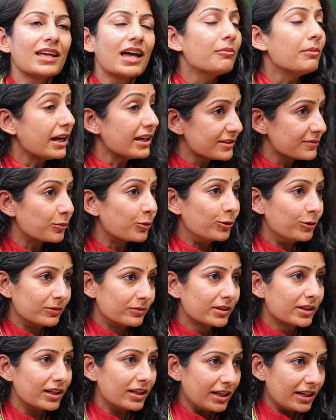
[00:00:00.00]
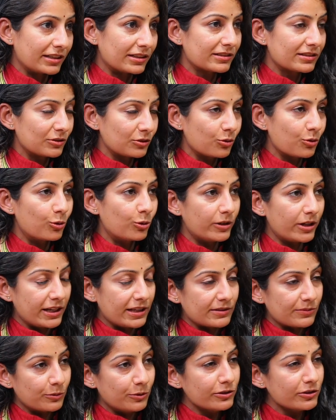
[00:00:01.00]
Ice bowl, correct. So cold
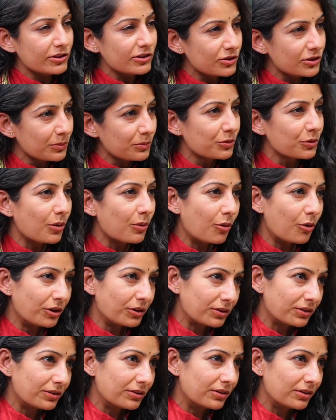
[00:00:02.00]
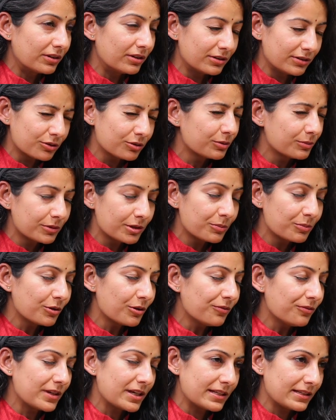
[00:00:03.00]
ice bowl, just dip your water, or to dip
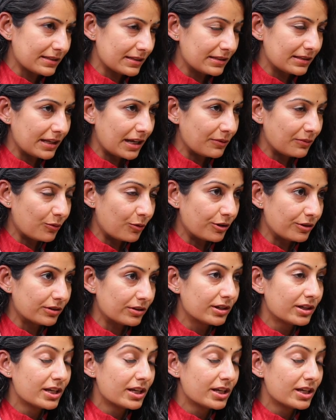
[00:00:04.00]
your face in that water.